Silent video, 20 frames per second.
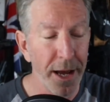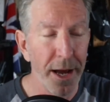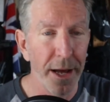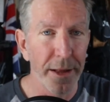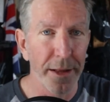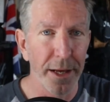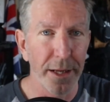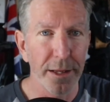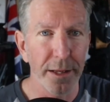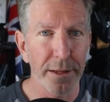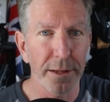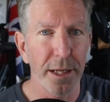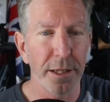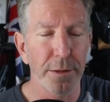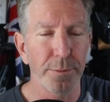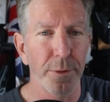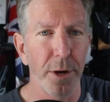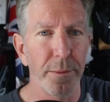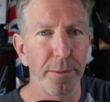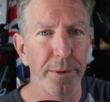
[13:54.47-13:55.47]
I think that's
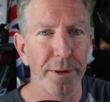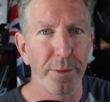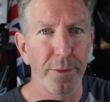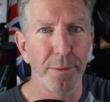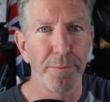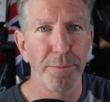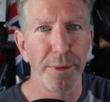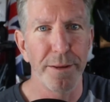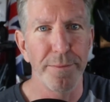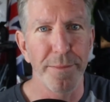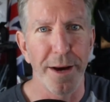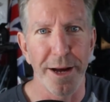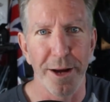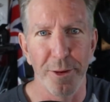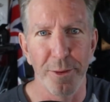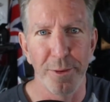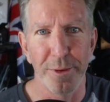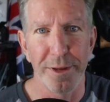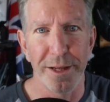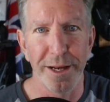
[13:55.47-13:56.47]
probably would be my
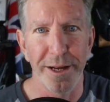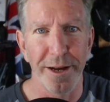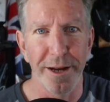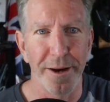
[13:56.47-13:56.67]
only,